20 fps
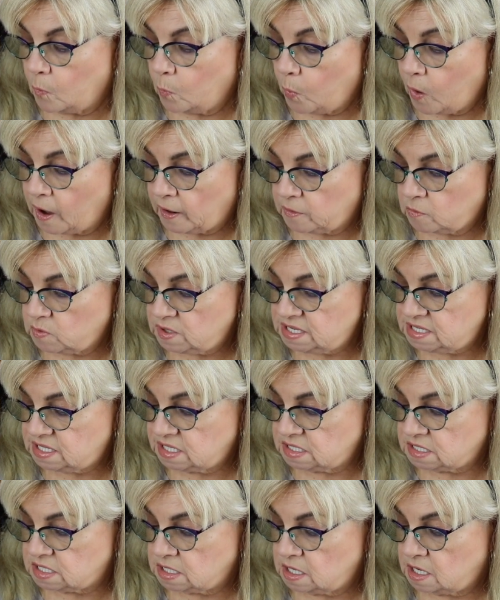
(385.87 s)
water
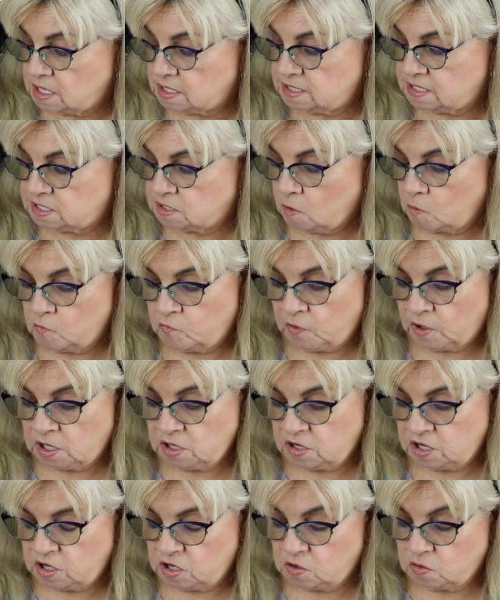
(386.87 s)
resistant, and so
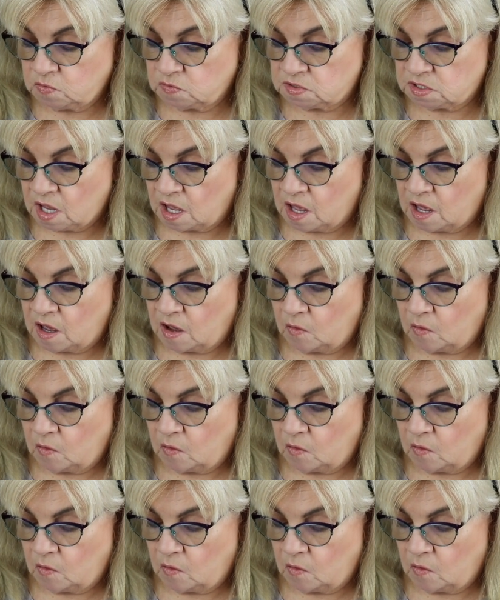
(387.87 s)
fun to use.